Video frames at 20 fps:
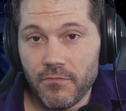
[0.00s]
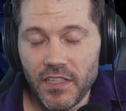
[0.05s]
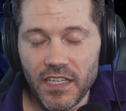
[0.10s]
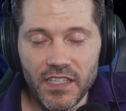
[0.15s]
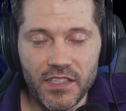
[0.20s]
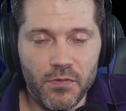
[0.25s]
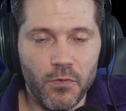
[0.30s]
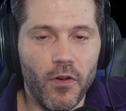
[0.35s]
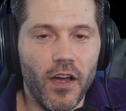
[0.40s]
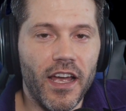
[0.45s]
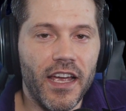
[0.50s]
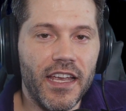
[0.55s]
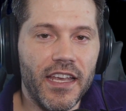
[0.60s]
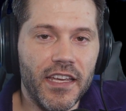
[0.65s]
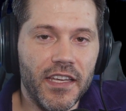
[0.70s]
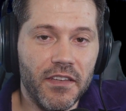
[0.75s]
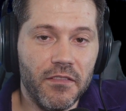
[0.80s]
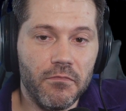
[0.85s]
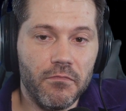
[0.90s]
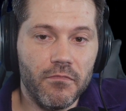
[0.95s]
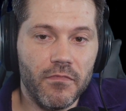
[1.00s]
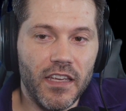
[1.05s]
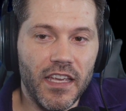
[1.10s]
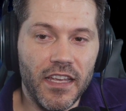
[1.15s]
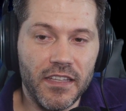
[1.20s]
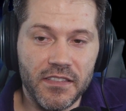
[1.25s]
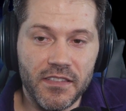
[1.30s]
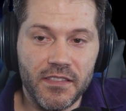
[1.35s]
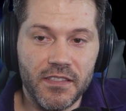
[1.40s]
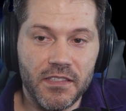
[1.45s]
is why
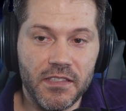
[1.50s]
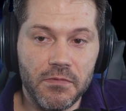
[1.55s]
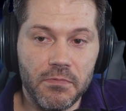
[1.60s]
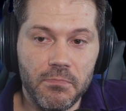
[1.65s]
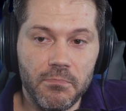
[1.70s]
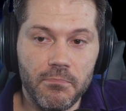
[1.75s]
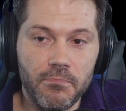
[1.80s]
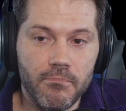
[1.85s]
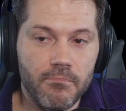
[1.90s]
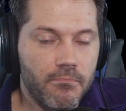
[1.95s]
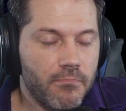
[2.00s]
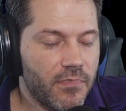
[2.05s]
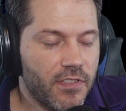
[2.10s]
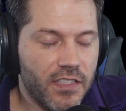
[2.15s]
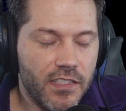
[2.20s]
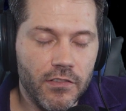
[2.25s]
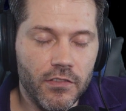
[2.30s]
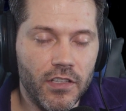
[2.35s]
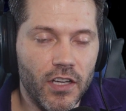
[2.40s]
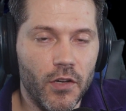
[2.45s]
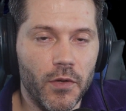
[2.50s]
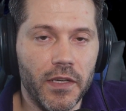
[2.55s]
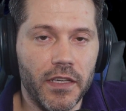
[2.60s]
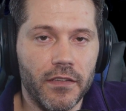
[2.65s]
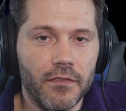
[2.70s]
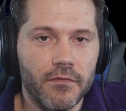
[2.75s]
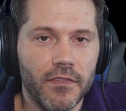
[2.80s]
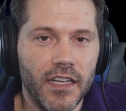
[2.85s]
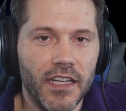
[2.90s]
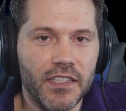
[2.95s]
it's still going.
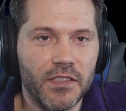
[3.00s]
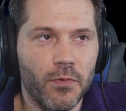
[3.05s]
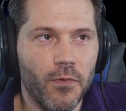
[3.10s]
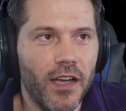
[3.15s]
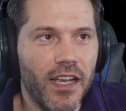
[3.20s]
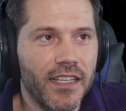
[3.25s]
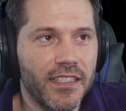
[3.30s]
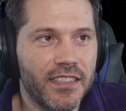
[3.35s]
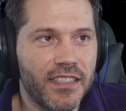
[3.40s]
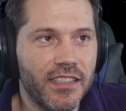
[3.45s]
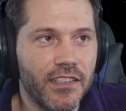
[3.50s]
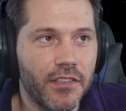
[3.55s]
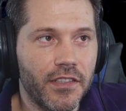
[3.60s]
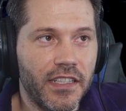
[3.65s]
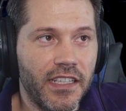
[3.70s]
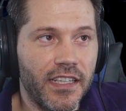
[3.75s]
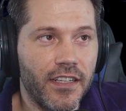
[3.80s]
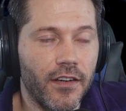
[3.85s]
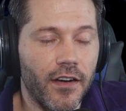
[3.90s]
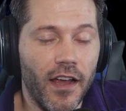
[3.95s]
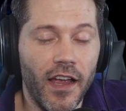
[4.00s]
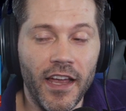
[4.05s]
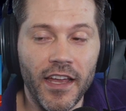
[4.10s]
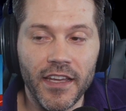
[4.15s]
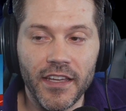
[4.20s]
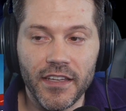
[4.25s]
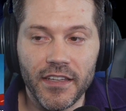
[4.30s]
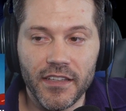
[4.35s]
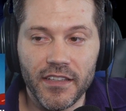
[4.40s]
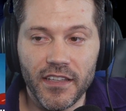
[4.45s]
It's why it's still here.
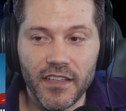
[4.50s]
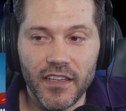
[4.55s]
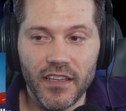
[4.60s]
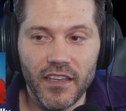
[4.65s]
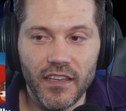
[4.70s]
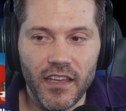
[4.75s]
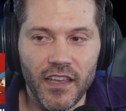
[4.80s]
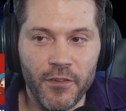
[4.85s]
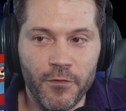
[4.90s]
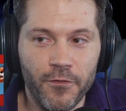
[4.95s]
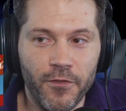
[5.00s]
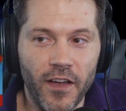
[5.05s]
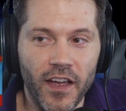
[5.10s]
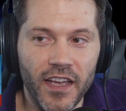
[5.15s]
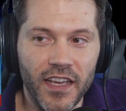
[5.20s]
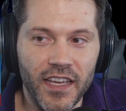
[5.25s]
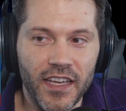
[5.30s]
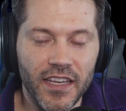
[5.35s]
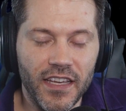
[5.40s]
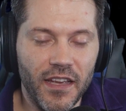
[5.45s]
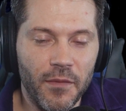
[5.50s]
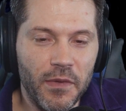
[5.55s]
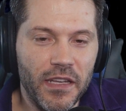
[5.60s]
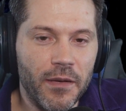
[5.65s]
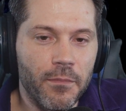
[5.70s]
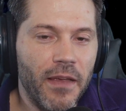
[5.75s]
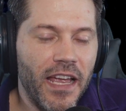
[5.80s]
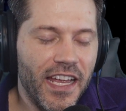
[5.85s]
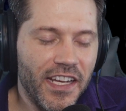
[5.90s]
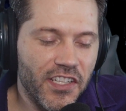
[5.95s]
I mean,
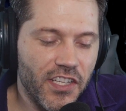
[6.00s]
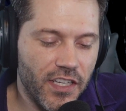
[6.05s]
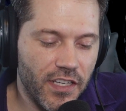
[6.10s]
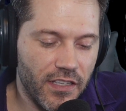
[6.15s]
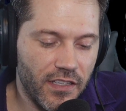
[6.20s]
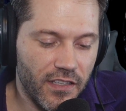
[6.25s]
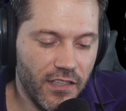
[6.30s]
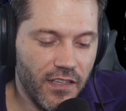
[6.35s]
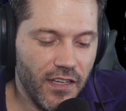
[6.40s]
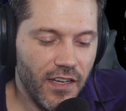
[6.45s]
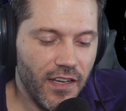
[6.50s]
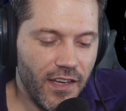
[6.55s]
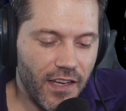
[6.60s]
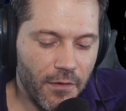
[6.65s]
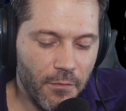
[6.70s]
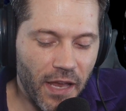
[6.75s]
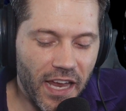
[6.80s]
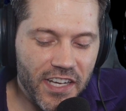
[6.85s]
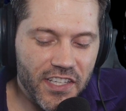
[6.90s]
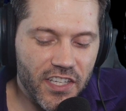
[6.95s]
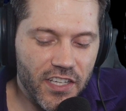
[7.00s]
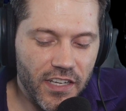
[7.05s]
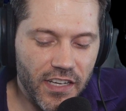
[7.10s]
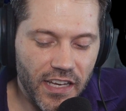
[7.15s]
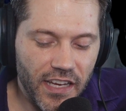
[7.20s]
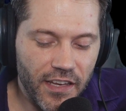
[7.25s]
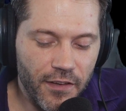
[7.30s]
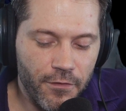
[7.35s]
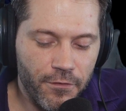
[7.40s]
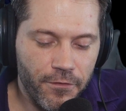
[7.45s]
imagine
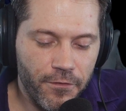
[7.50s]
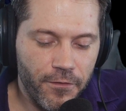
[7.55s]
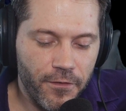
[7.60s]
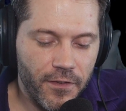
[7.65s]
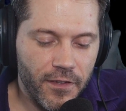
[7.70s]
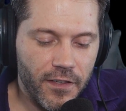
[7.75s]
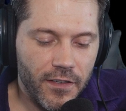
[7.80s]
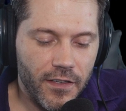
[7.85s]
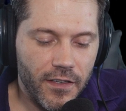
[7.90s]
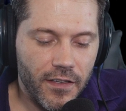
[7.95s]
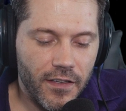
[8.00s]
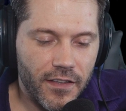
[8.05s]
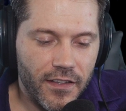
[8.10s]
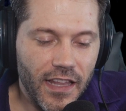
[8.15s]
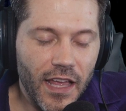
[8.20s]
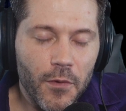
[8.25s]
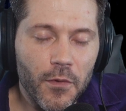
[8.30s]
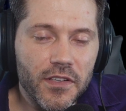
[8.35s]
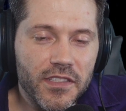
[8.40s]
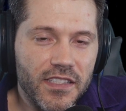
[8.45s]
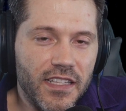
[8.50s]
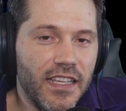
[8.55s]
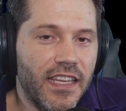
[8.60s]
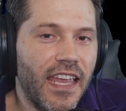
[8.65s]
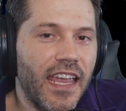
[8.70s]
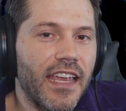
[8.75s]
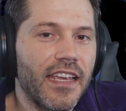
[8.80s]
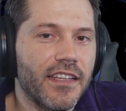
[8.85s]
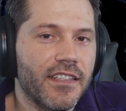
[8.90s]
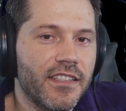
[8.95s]
if that wasn't the
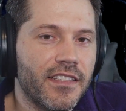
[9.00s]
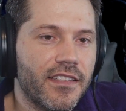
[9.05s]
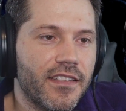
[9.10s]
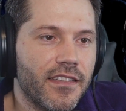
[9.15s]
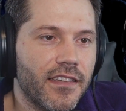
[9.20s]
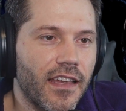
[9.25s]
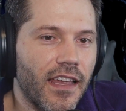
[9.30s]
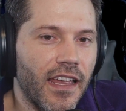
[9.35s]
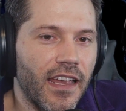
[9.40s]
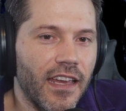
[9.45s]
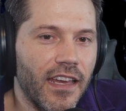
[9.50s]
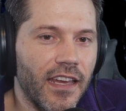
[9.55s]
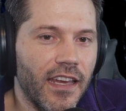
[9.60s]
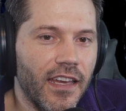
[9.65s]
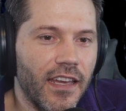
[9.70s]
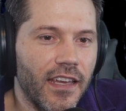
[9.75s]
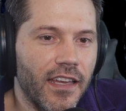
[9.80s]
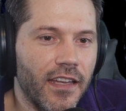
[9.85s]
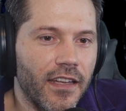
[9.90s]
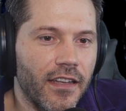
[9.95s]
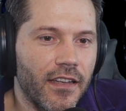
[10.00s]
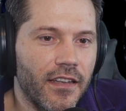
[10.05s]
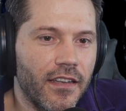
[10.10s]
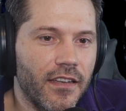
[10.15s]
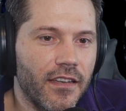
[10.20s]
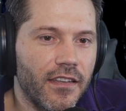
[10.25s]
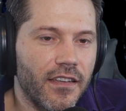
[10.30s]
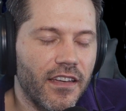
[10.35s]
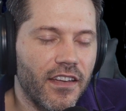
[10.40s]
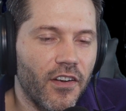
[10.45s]
case,
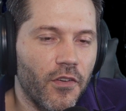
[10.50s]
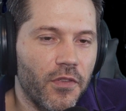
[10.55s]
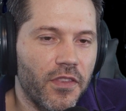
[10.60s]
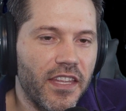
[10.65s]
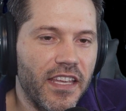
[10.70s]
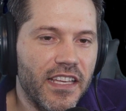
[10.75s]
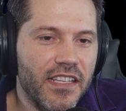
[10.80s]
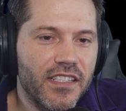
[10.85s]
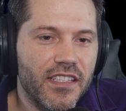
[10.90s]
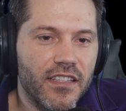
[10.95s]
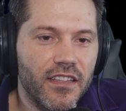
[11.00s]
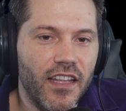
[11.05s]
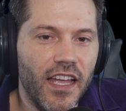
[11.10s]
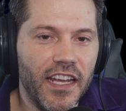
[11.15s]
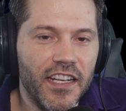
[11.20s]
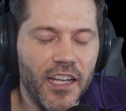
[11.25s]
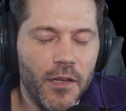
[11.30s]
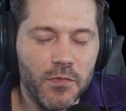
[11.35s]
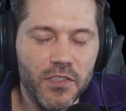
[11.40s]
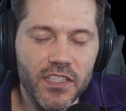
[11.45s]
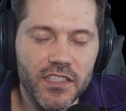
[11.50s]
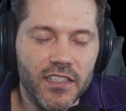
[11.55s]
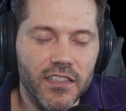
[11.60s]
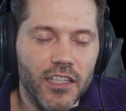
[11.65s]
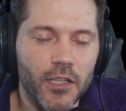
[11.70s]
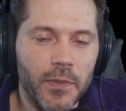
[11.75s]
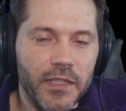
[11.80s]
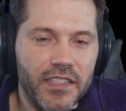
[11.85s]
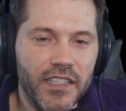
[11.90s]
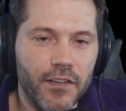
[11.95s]
and you know, things lined up just a
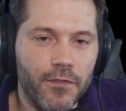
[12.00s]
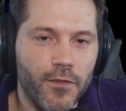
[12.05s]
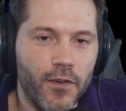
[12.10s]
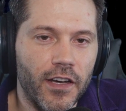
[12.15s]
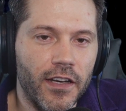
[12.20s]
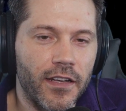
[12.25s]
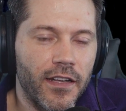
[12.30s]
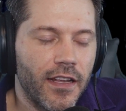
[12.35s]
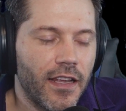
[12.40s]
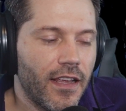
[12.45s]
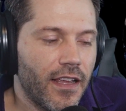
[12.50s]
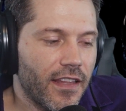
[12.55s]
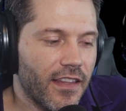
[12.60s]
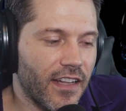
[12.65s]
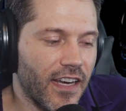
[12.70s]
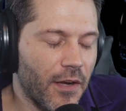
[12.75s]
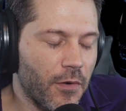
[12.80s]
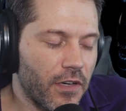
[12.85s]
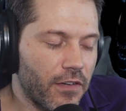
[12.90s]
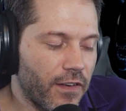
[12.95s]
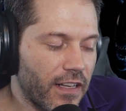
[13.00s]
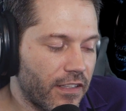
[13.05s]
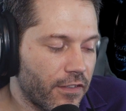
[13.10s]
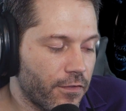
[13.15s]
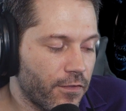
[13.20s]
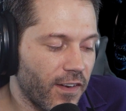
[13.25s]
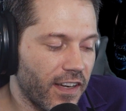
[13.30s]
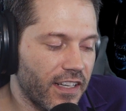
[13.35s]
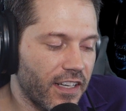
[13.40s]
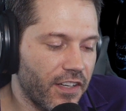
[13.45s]
little bit different, then I would have had to
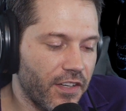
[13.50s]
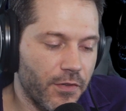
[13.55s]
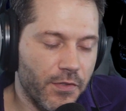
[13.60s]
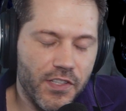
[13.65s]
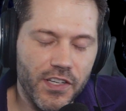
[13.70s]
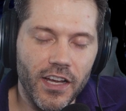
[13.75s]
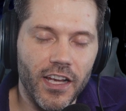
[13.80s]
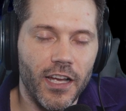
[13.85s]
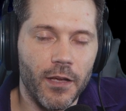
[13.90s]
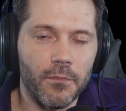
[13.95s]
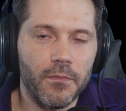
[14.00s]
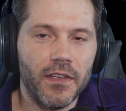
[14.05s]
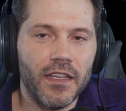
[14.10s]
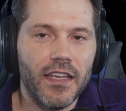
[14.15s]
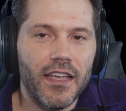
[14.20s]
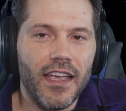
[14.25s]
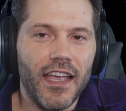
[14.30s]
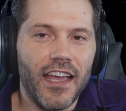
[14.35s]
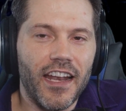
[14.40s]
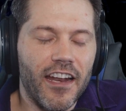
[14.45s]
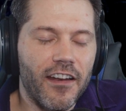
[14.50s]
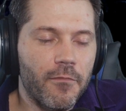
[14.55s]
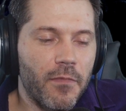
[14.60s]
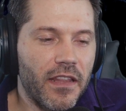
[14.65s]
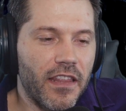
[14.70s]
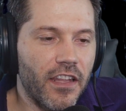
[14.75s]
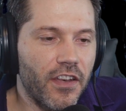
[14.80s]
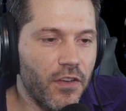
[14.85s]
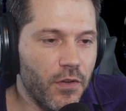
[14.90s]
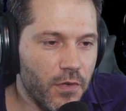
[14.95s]
find a new job, and I'd have
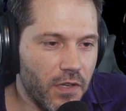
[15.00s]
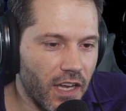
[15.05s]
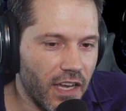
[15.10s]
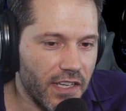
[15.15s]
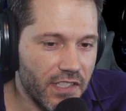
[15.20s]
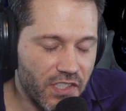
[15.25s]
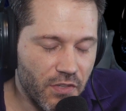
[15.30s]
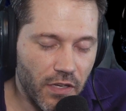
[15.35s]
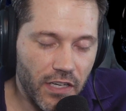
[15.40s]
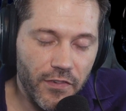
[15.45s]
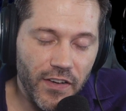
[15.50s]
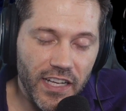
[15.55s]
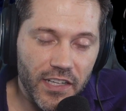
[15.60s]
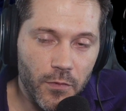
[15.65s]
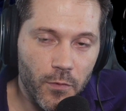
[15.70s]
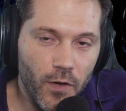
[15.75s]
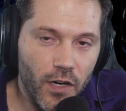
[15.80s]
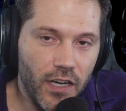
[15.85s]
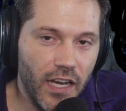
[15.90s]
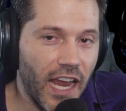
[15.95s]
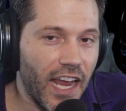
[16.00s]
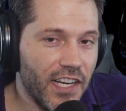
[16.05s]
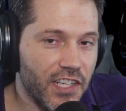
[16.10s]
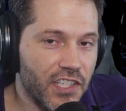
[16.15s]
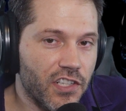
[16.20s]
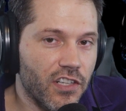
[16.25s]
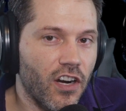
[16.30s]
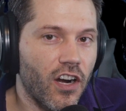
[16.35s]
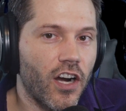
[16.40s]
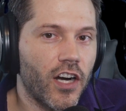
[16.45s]
been the new guy, so I'd have had to work
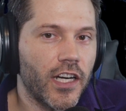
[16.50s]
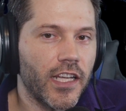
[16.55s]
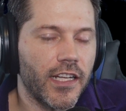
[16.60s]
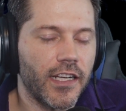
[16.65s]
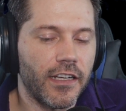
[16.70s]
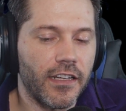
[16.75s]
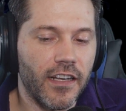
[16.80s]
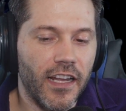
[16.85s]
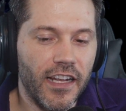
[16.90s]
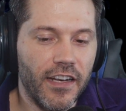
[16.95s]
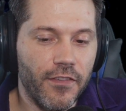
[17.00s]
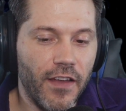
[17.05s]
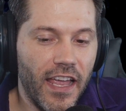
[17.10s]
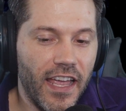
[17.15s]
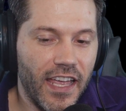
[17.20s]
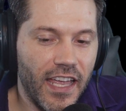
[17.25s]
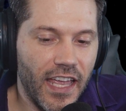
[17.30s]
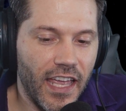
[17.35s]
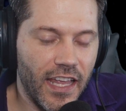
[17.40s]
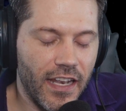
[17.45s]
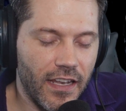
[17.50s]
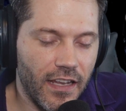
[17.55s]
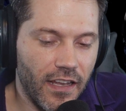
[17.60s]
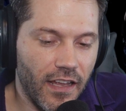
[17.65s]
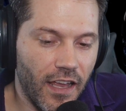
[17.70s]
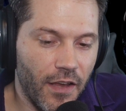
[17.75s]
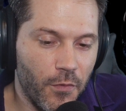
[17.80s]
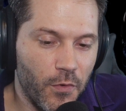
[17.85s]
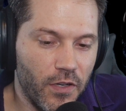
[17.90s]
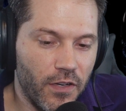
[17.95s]
extra hard at it, and
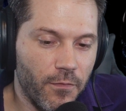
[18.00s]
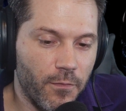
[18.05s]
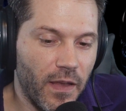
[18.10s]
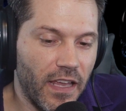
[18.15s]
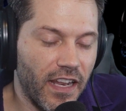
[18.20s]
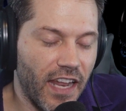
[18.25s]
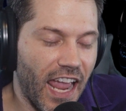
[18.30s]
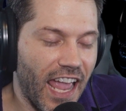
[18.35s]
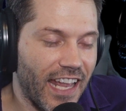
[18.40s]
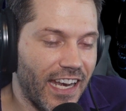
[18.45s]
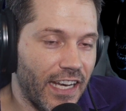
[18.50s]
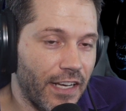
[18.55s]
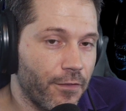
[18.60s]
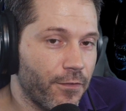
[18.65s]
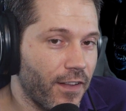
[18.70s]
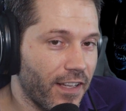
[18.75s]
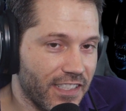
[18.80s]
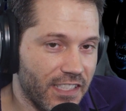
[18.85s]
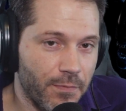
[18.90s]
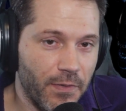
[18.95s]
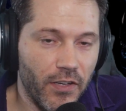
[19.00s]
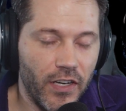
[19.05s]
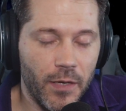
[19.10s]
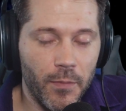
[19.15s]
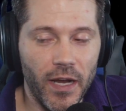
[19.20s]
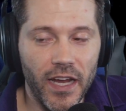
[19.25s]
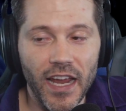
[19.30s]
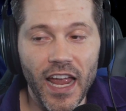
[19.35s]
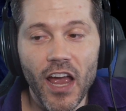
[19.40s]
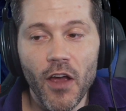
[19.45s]
I wouldn't have had any flexibility in
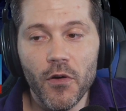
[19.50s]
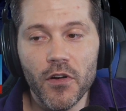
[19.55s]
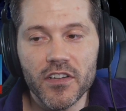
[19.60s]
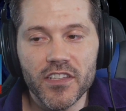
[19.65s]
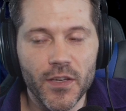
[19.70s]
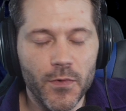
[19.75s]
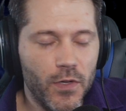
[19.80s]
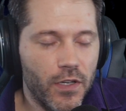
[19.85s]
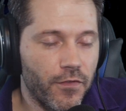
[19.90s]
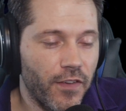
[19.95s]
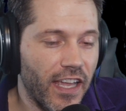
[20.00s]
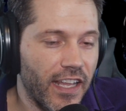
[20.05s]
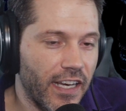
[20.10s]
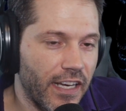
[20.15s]
my hours. I wouldn't have had